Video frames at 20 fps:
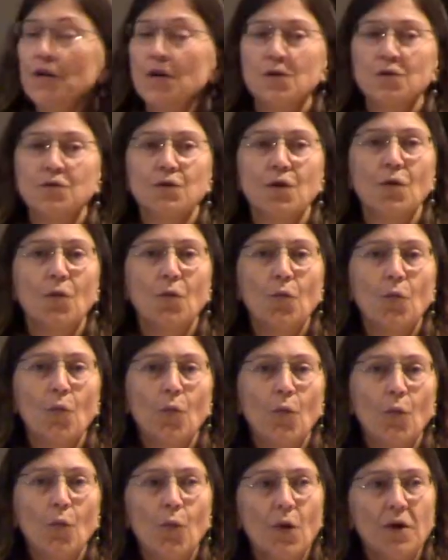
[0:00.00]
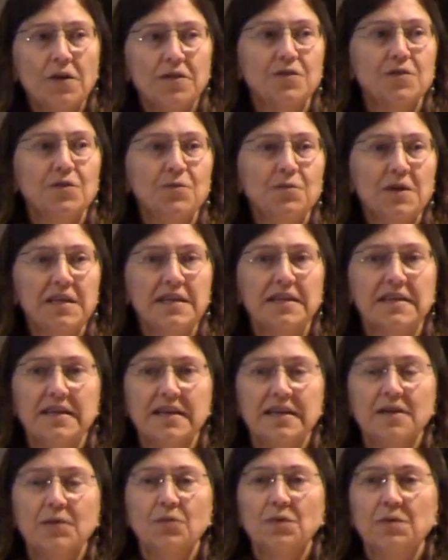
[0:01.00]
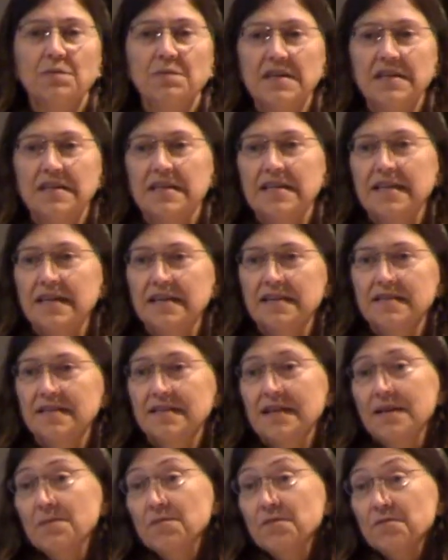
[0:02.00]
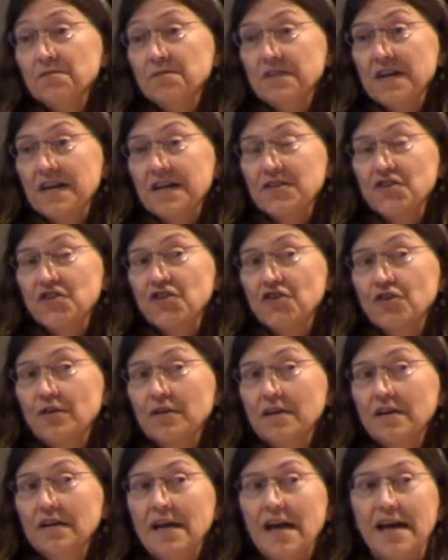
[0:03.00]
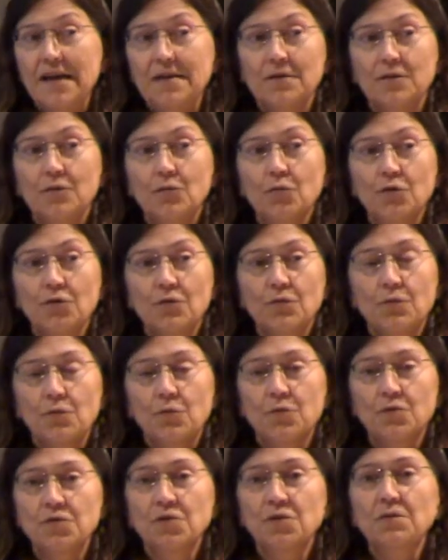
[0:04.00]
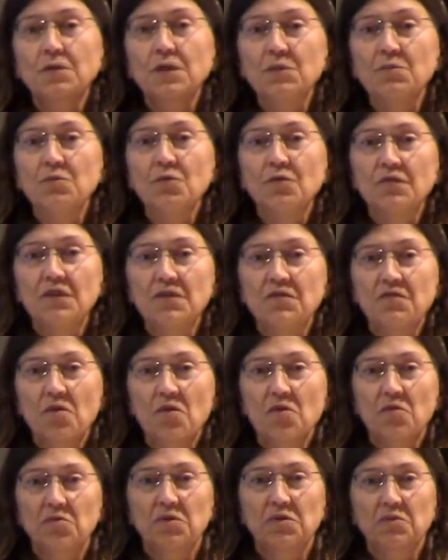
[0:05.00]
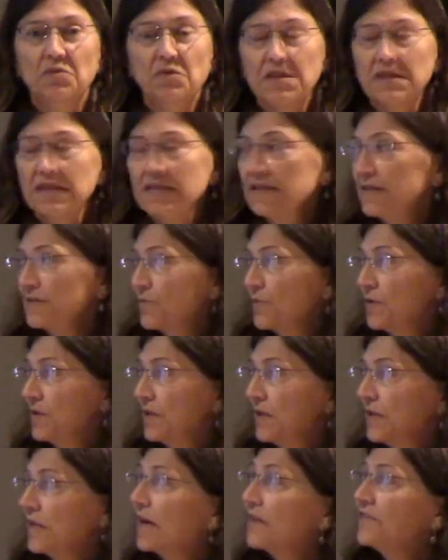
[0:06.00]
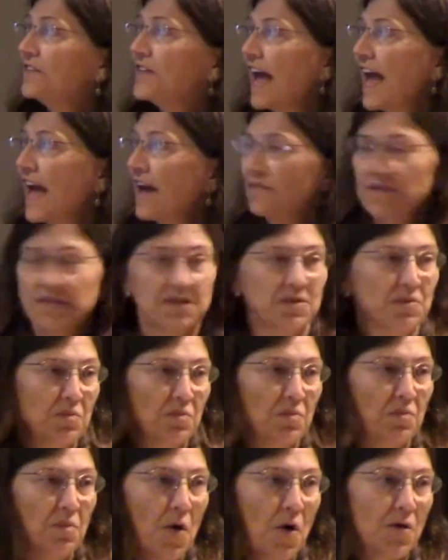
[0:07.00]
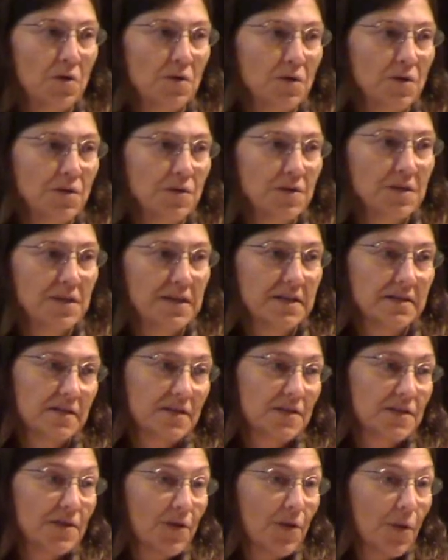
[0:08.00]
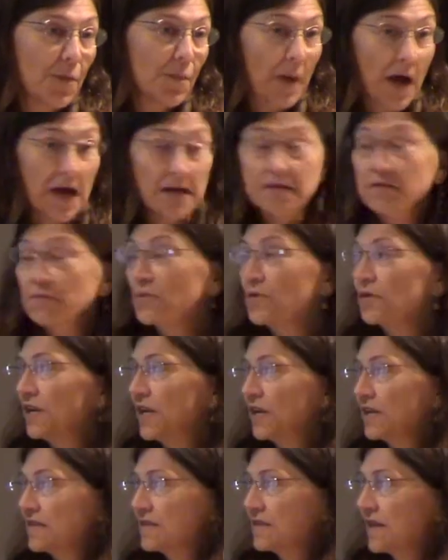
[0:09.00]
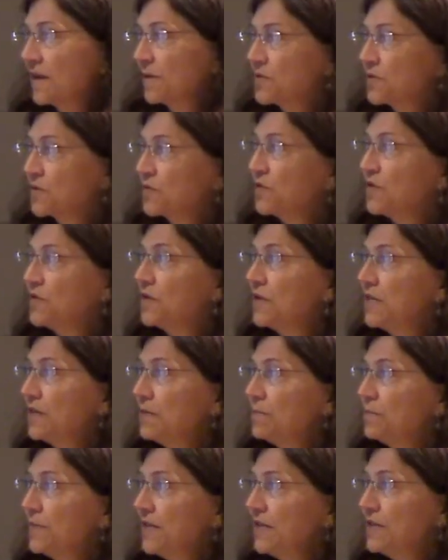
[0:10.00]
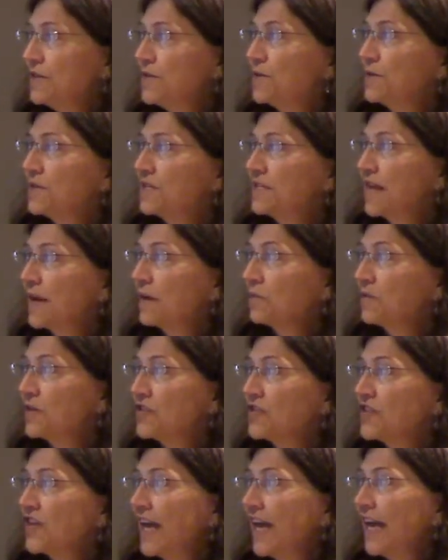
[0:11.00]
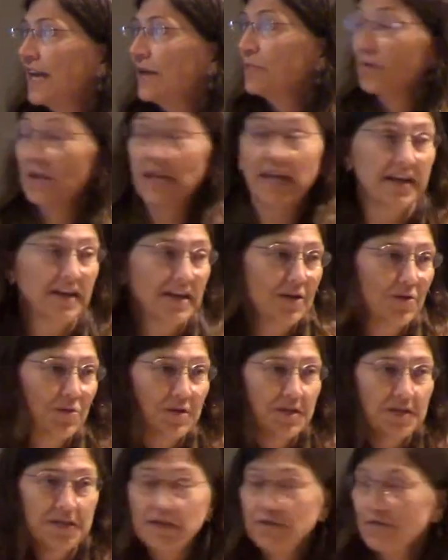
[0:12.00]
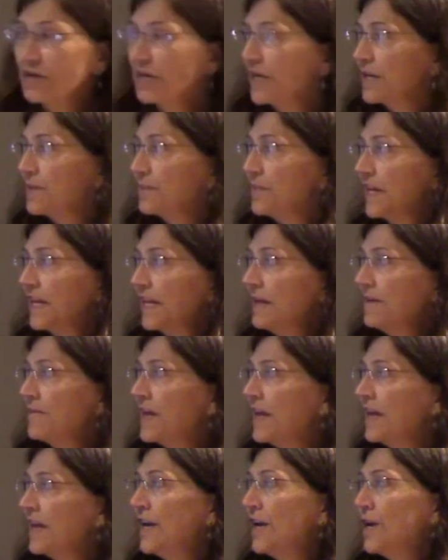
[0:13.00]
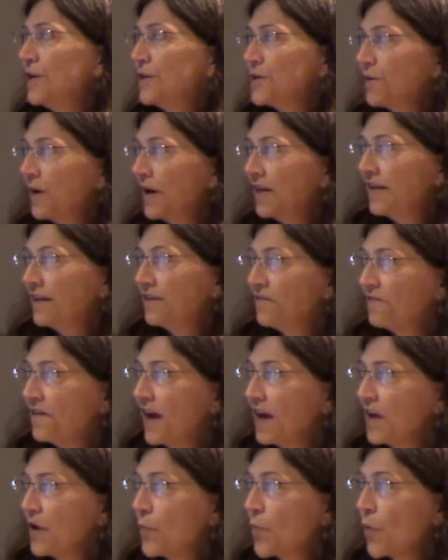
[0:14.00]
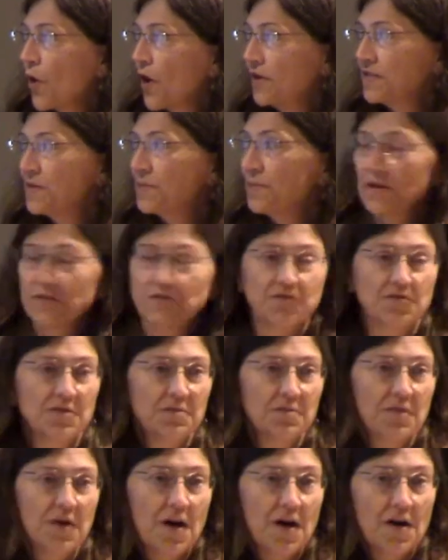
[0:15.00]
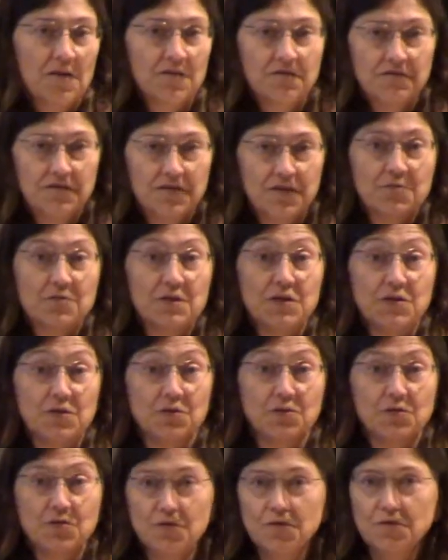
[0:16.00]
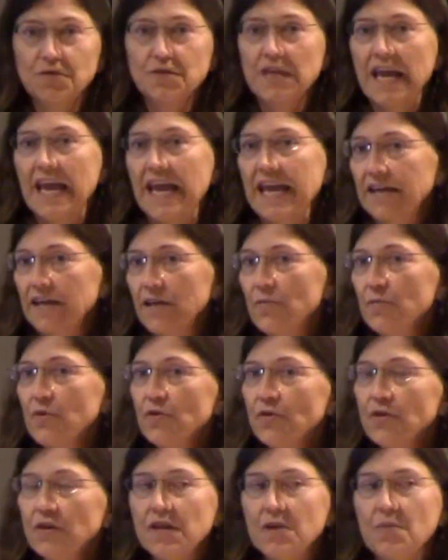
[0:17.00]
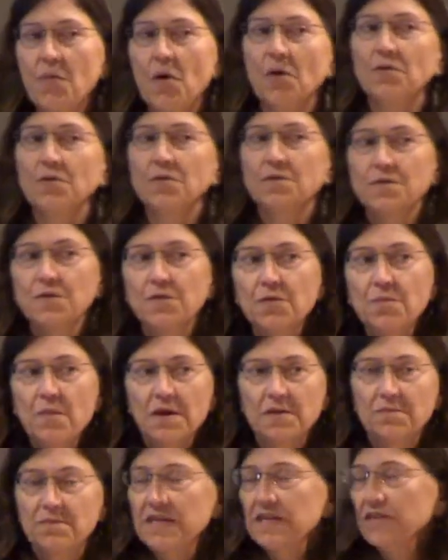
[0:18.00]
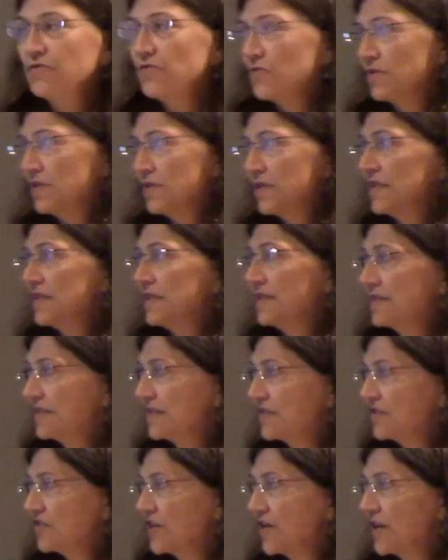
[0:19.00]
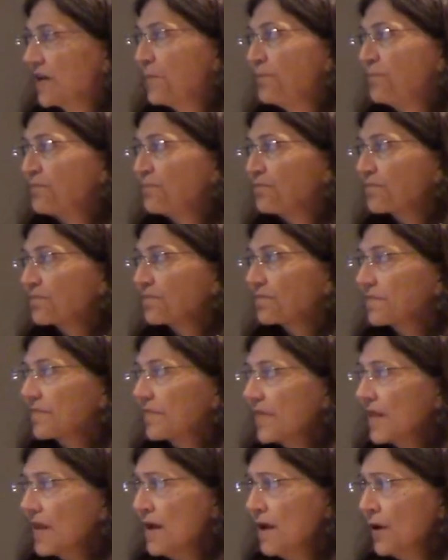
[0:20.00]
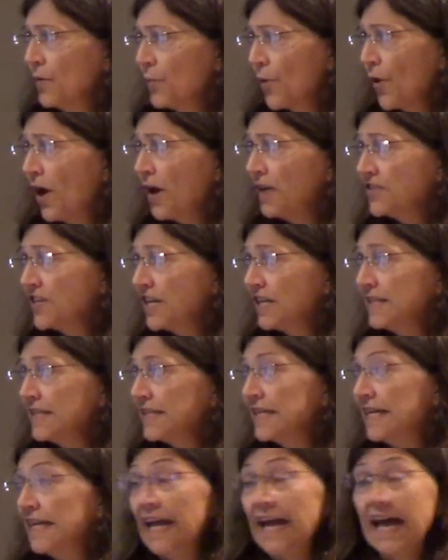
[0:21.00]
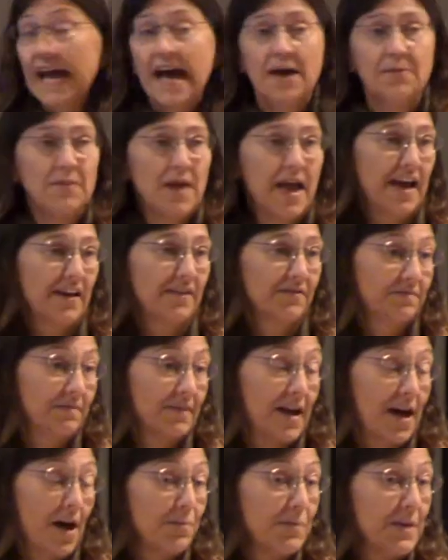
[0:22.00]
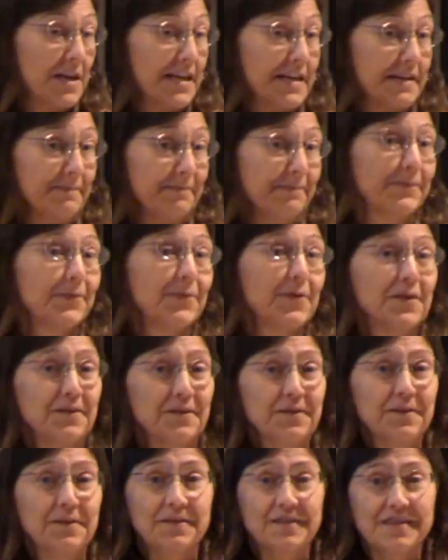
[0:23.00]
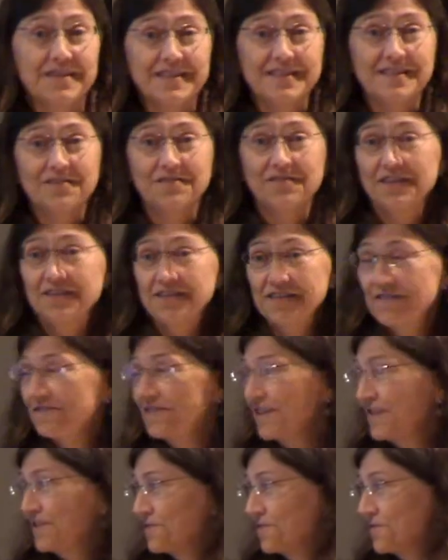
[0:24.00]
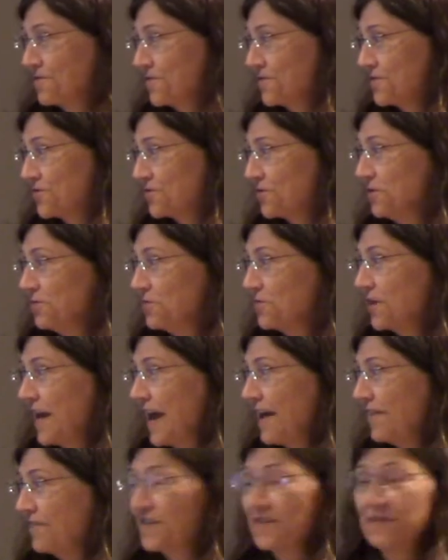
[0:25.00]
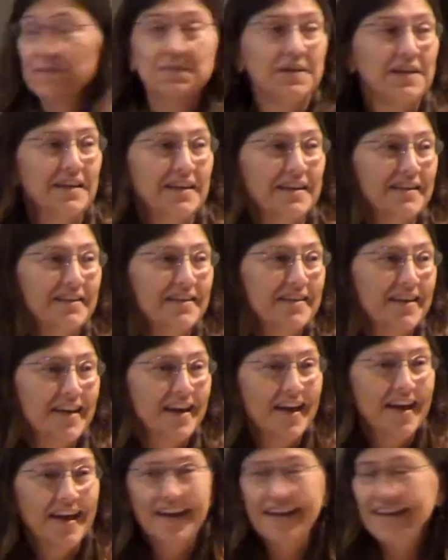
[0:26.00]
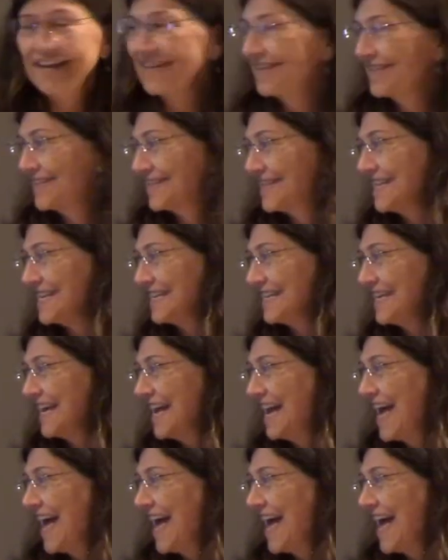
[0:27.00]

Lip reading: So what do we think would be the next steps? We're not sure. We're certainly moving forward with this. We'd love to have some partners, and so possible next steps would be to establish a planning or a steering committee to identify a broad spectrum of the researchers and community partners who might be interested in such a project. Have a meeting, whether this is face-to-face or virtual, would have to be seen.